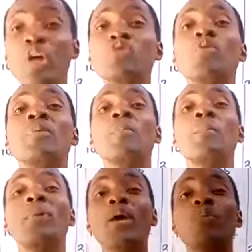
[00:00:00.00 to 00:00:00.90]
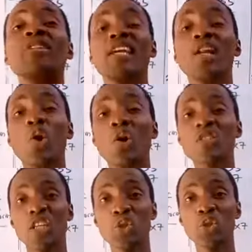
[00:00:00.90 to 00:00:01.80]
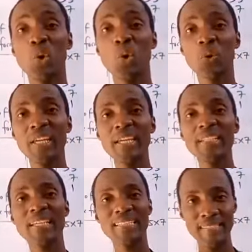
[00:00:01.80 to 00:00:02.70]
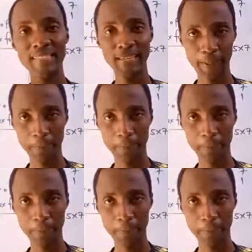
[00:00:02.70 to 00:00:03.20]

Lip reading: to be playing with a lot in your grade 10.